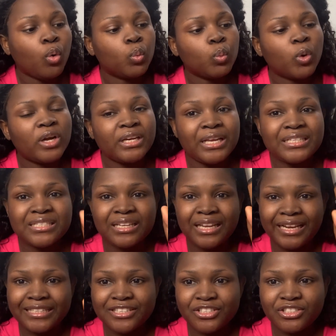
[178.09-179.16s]
One is a
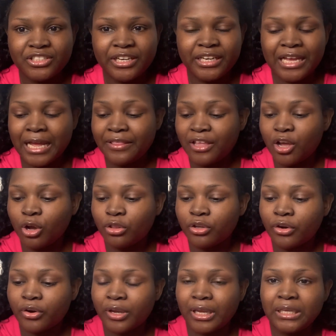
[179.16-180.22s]
lighter shade and the
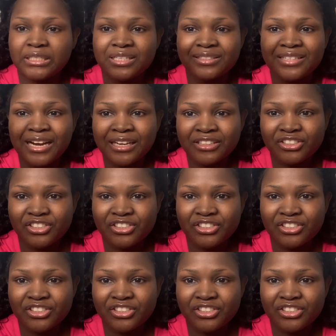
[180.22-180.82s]
other is a darker